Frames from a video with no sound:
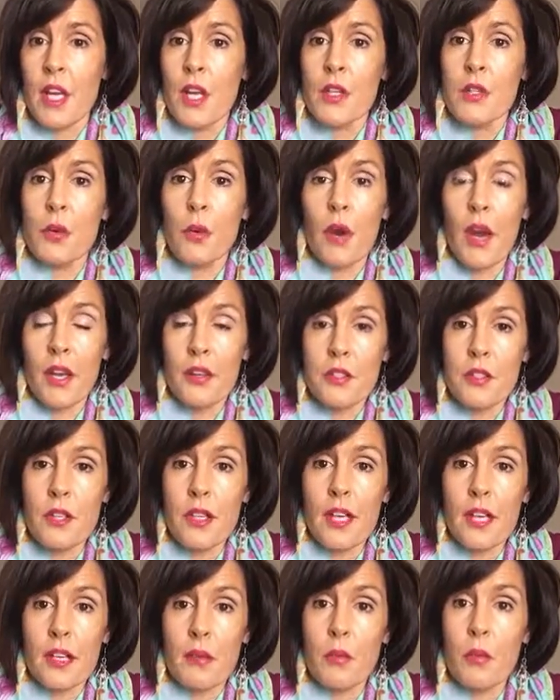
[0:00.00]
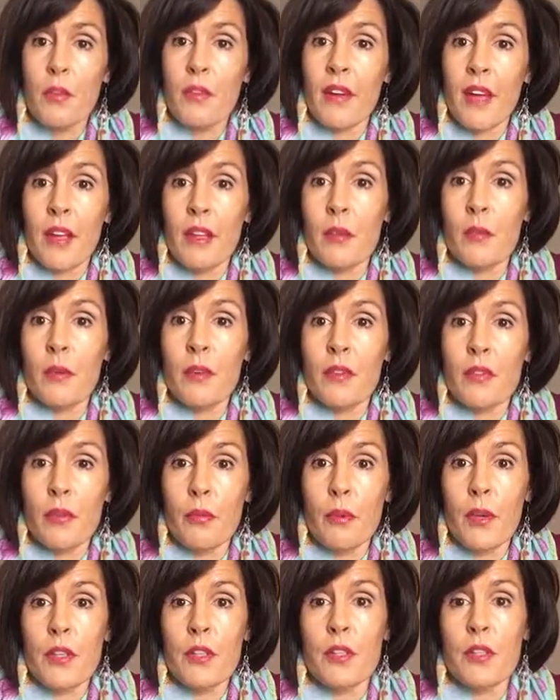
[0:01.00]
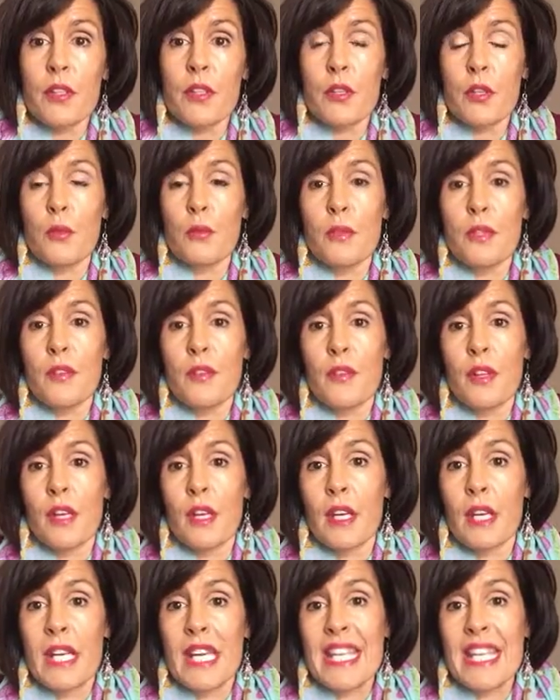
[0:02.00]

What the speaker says: So we're actually getting more valuable information in terms of the